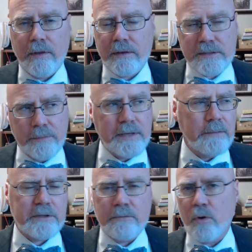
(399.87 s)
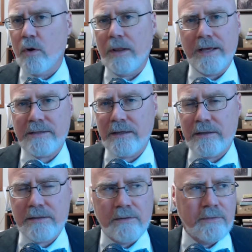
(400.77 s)
sometimes the moral
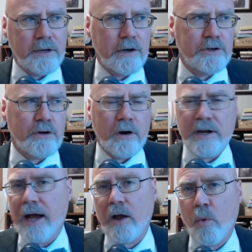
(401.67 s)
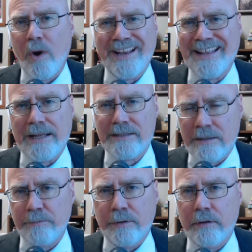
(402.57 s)
lessons of literature are not quite that
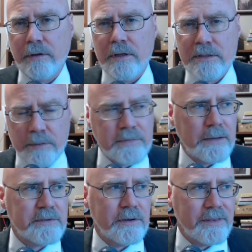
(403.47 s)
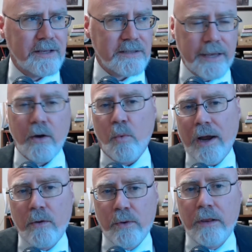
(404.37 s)
simple. Sometimes there are things like,
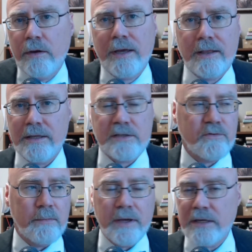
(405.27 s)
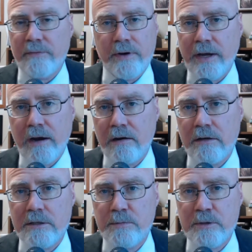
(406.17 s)
why don't we look at this from a different
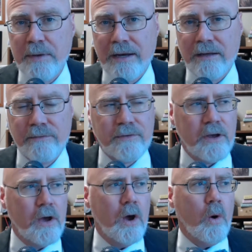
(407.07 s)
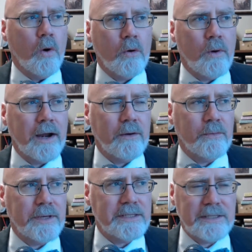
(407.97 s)
character's perspective? Or why don't
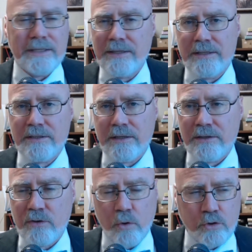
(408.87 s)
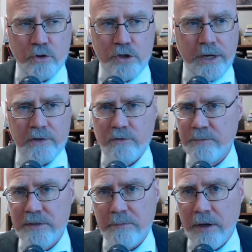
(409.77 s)
we see this social change from
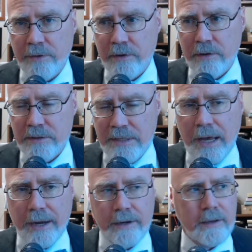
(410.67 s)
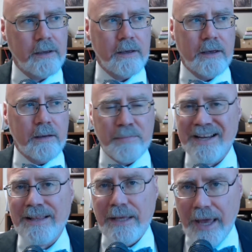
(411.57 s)
some other side? But
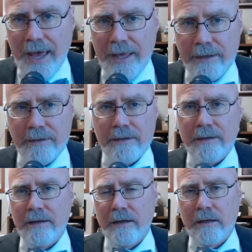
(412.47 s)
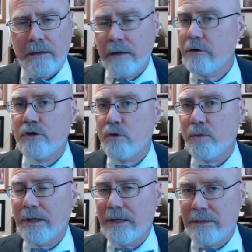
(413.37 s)
in the end, literature
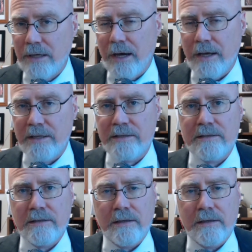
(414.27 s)
really does